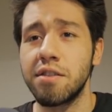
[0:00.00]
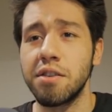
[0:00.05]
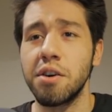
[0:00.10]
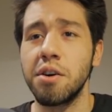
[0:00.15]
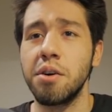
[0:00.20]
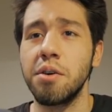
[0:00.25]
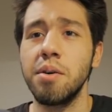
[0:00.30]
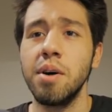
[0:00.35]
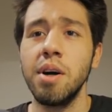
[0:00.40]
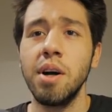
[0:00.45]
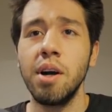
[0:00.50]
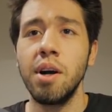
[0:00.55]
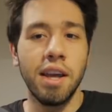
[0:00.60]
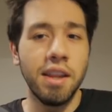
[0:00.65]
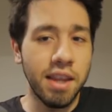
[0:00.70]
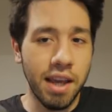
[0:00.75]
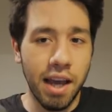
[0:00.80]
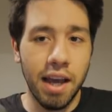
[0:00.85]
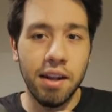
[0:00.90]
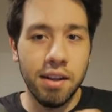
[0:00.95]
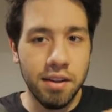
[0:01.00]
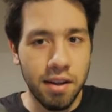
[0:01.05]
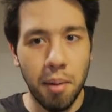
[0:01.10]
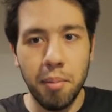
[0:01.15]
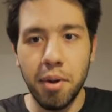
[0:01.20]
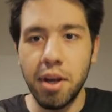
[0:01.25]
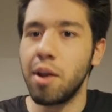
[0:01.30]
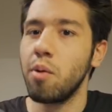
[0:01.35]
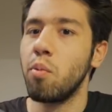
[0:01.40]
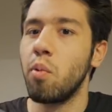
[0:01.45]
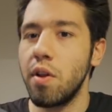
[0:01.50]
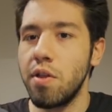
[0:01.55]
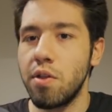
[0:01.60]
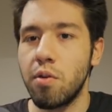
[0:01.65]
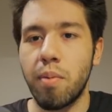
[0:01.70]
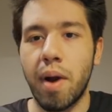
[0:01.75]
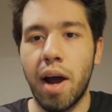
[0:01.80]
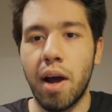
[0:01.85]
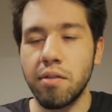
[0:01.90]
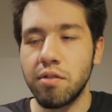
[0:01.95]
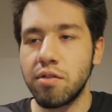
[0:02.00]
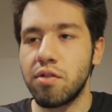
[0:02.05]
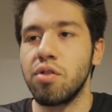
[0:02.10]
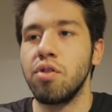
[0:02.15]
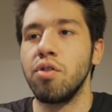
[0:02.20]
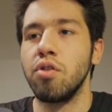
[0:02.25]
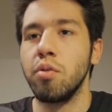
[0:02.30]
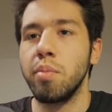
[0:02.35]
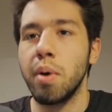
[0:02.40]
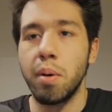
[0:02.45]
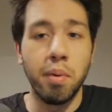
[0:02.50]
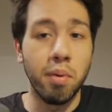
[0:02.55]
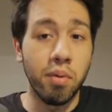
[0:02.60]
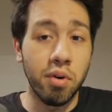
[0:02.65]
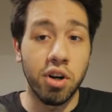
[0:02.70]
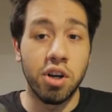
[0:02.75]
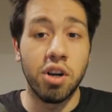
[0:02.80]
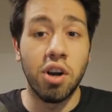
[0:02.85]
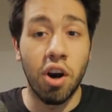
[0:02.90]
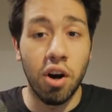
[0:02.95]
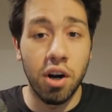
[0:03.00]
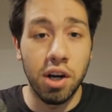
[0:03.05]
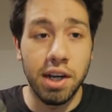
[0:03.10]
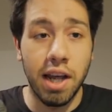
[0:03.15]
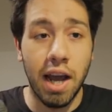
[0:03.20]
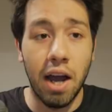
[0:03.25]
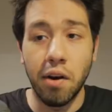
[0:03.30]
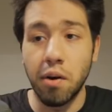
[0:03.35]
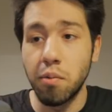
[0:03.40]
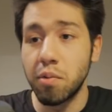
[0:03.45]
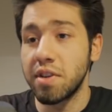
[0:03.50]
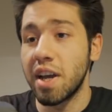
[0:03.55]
So in the end, I mean, he won the round 2, but we were a card down.